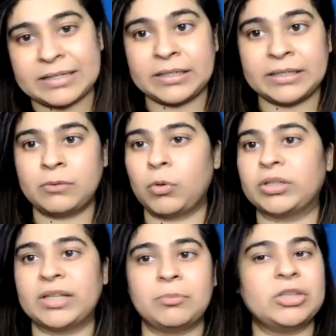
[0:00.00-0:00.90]
getting in and
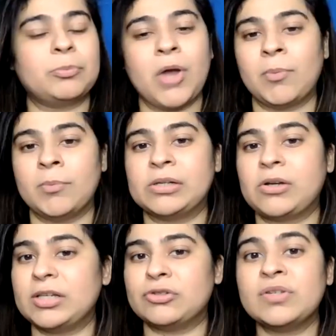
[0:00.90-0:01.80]
what can be the probable
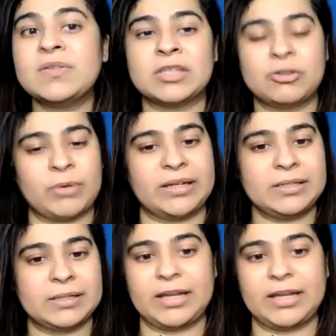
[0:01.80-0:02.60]
colleges you can